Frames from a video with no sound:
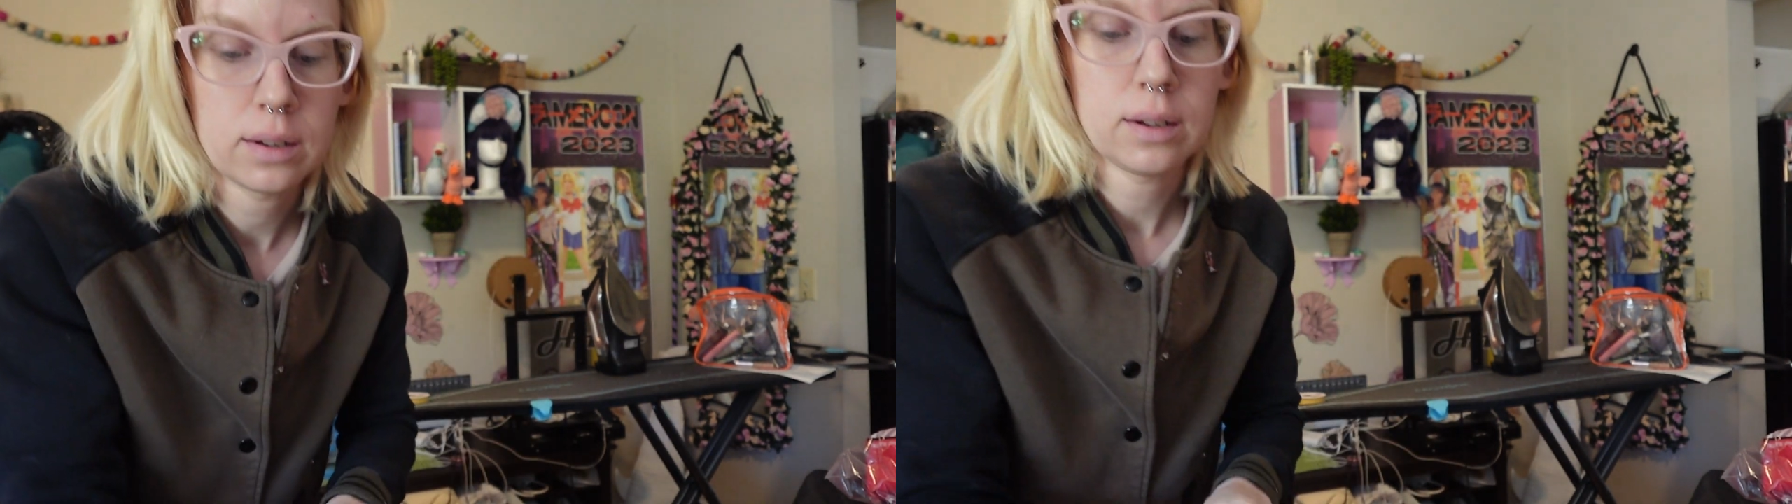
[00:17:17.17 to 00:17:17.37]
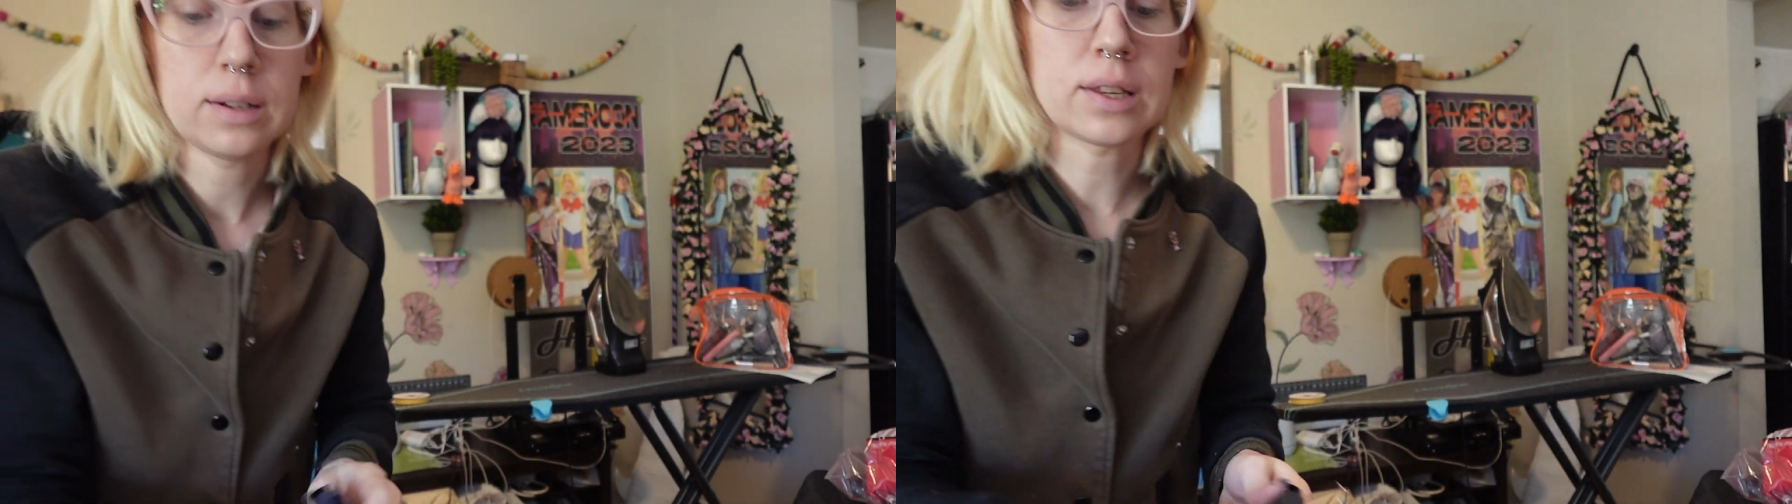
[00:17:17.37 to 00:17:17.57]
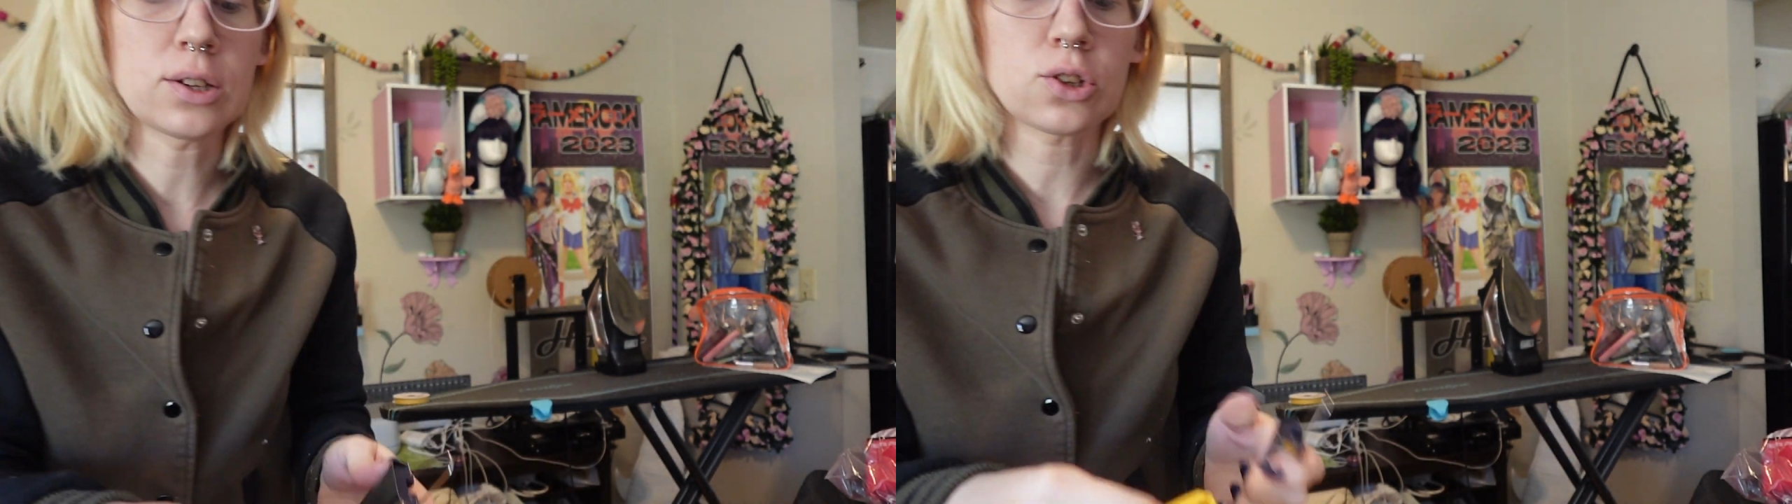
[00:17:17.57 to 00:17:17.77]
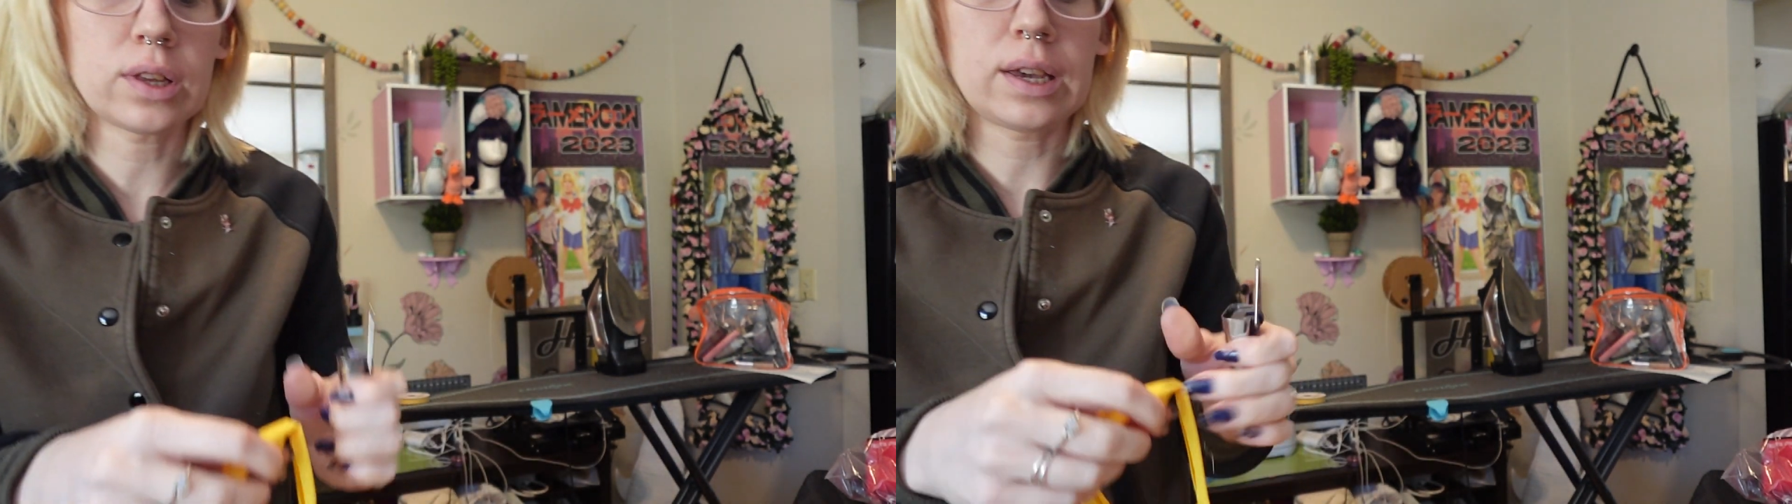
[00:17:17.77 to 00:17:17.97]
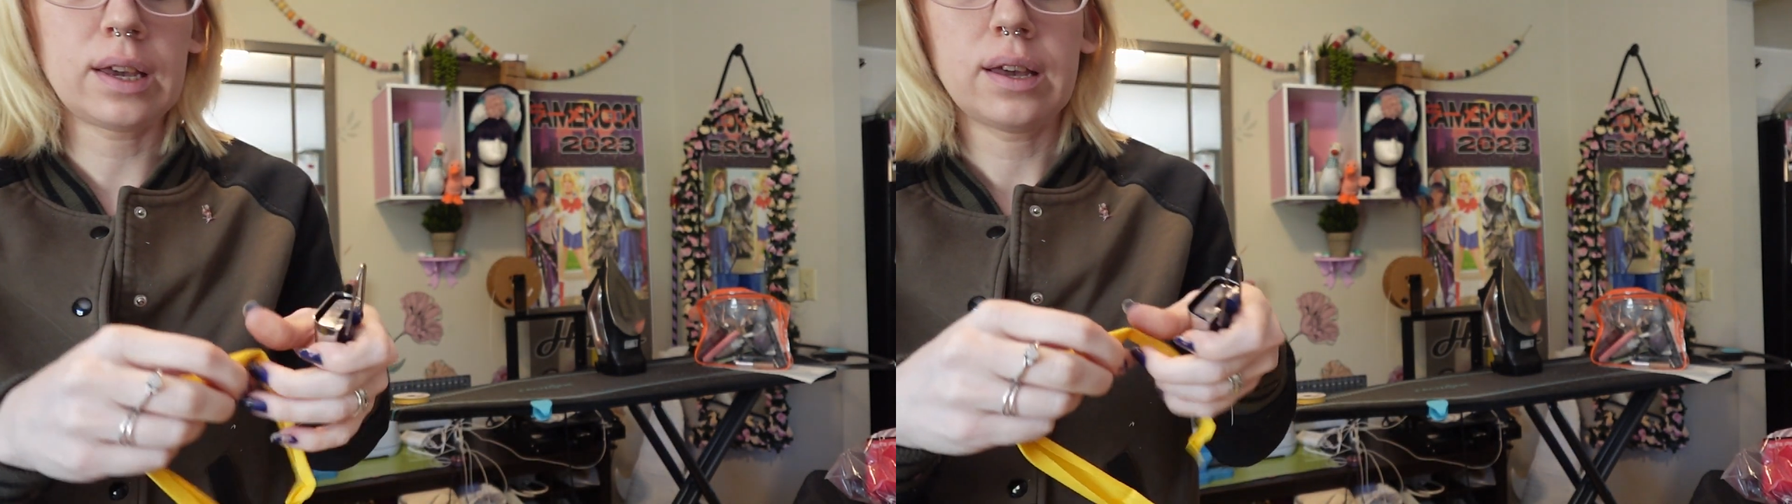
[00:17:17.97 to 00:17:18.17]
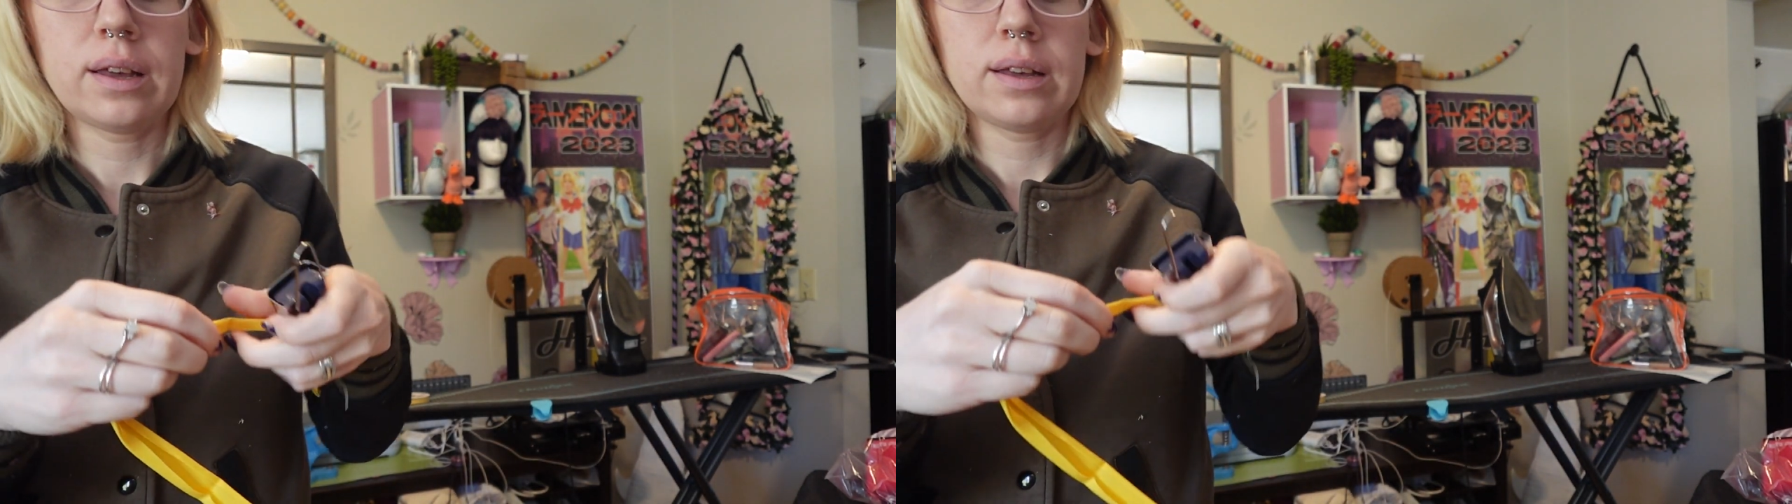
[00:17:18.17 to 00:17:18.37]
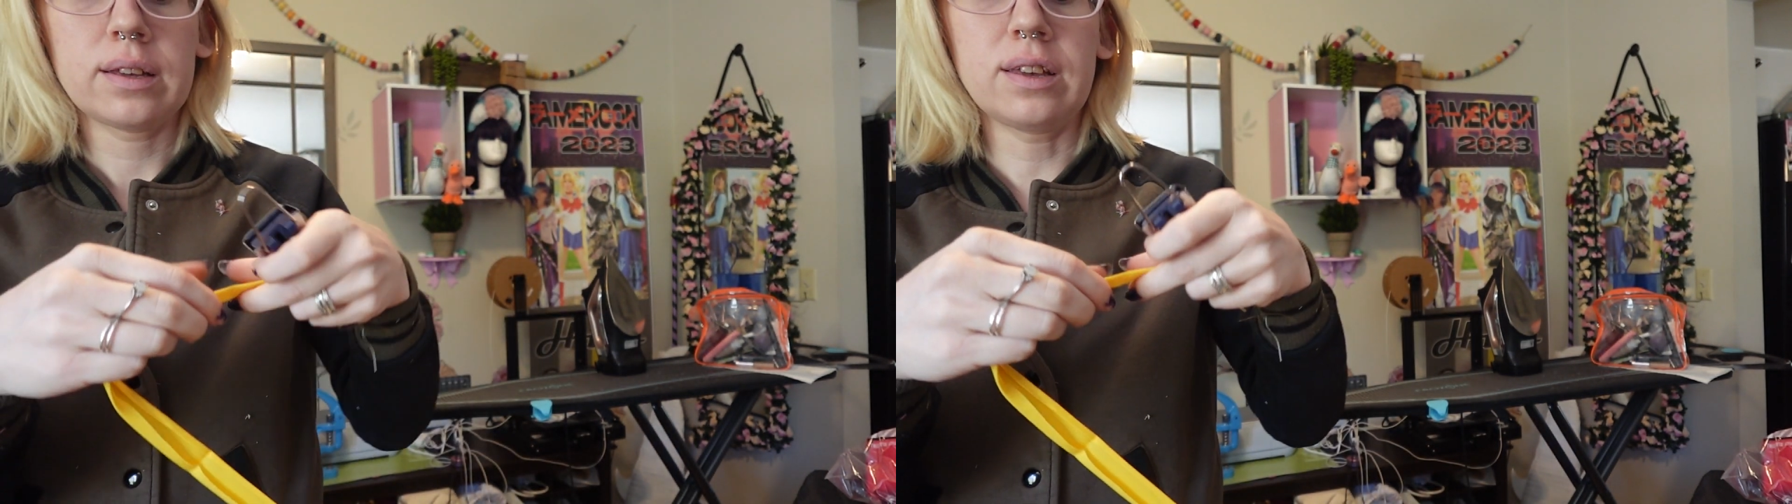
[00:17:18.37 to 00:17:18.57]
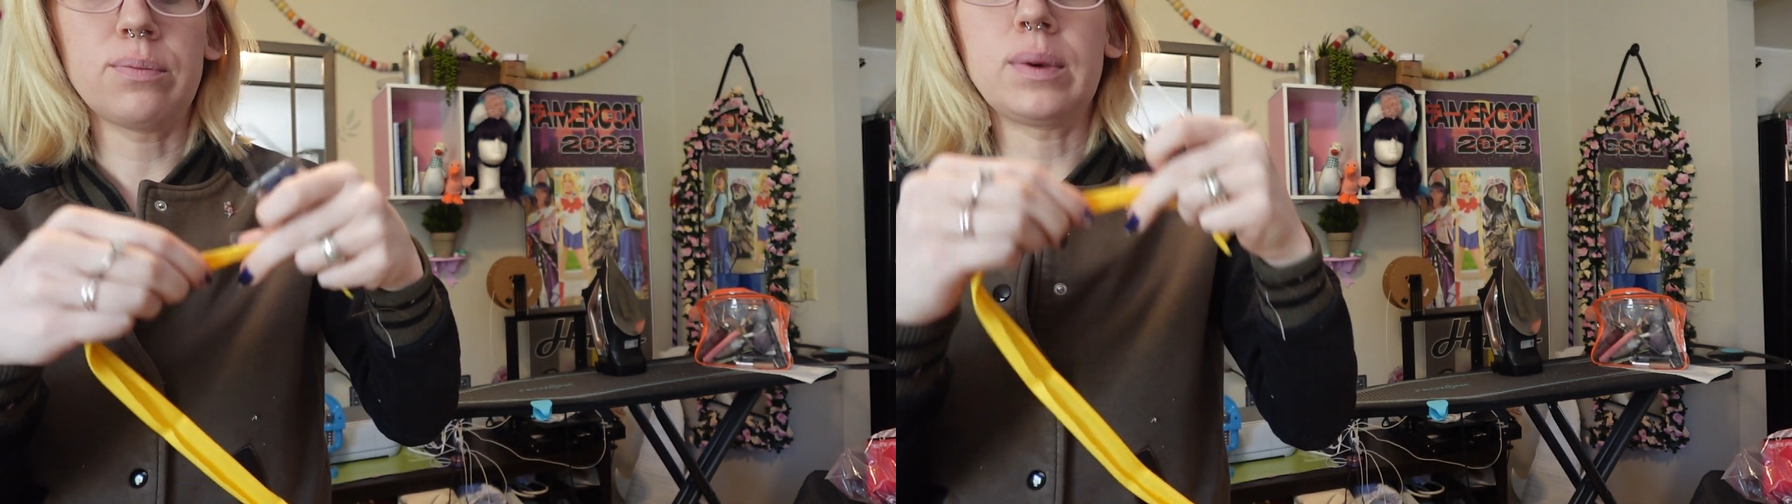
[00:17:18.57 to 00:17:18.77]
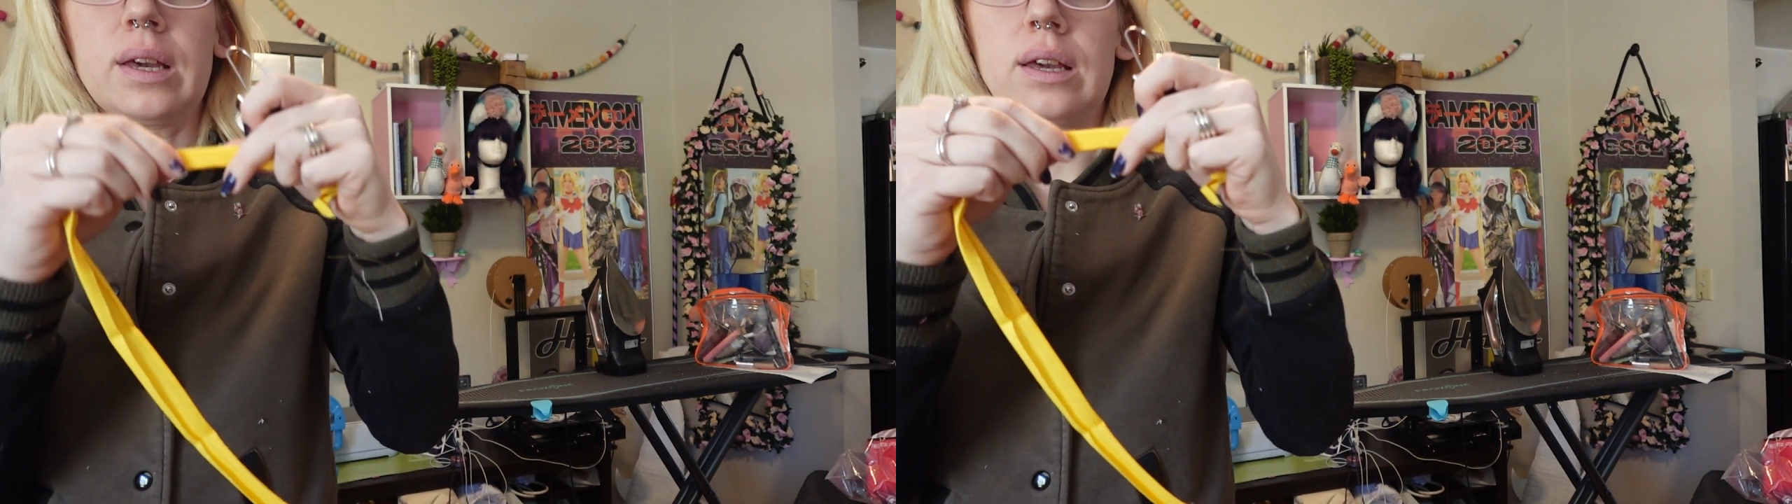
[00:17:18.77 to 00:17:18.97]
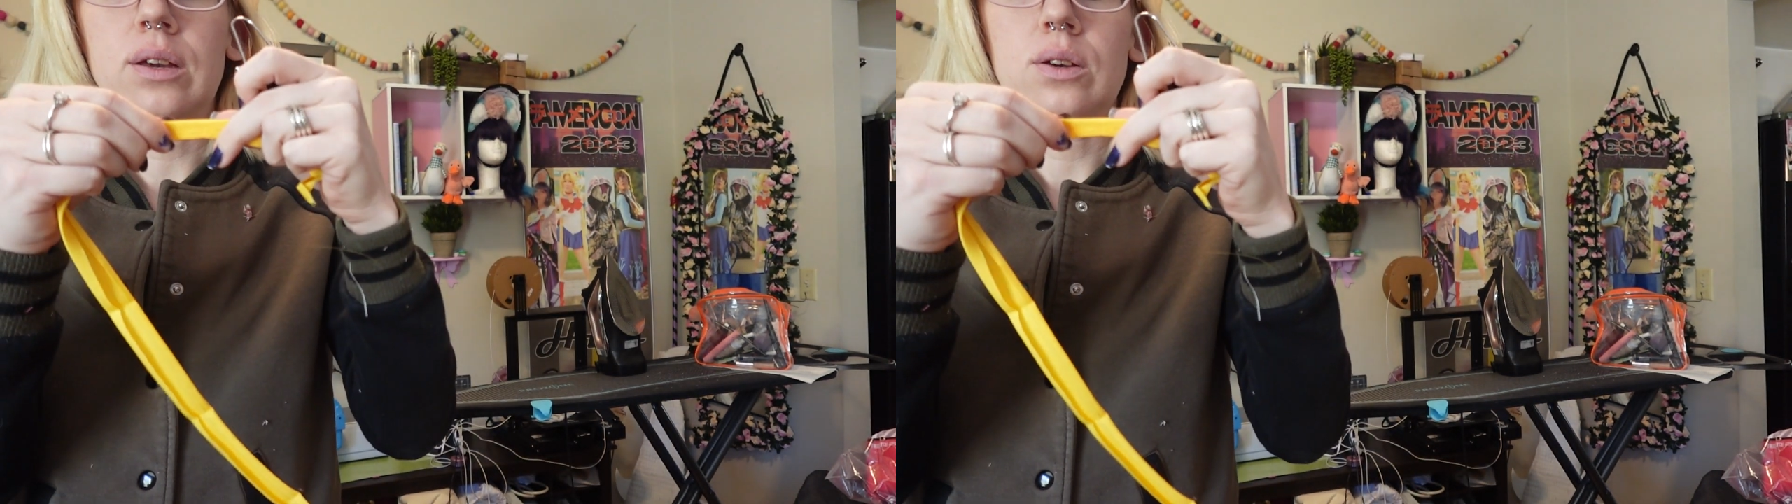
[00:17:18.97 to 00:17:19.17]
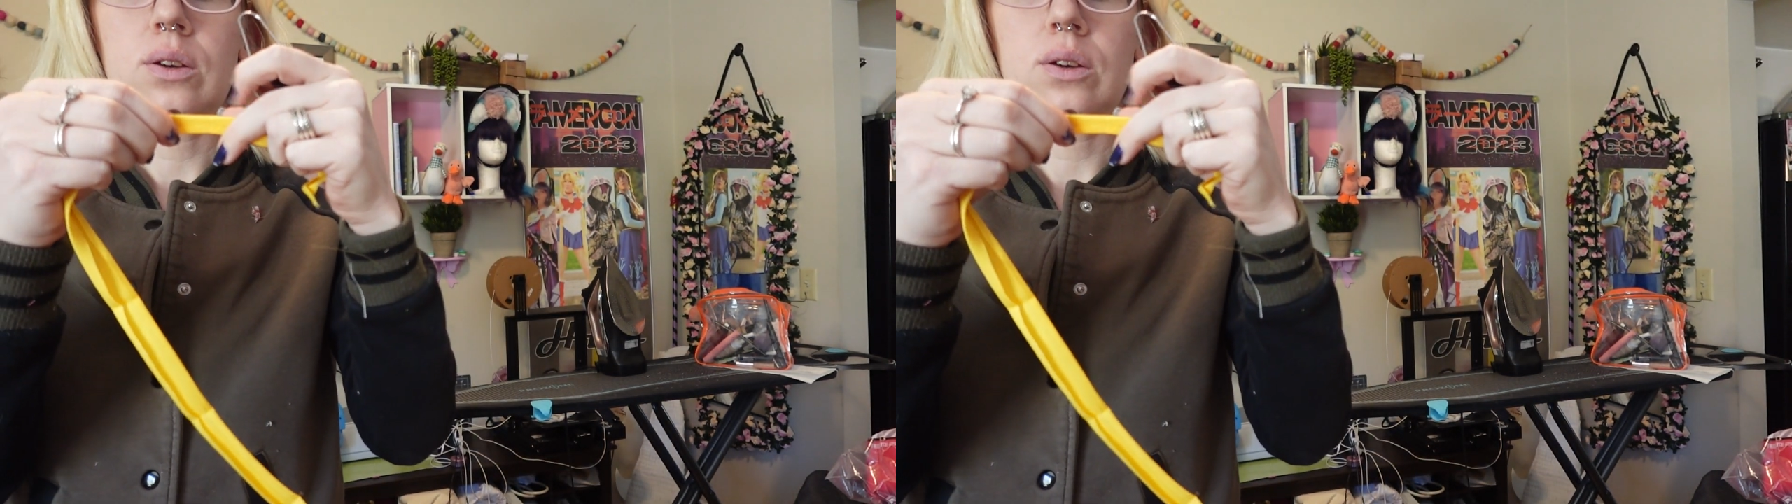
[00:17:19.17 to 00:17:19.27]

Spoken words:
essentially give me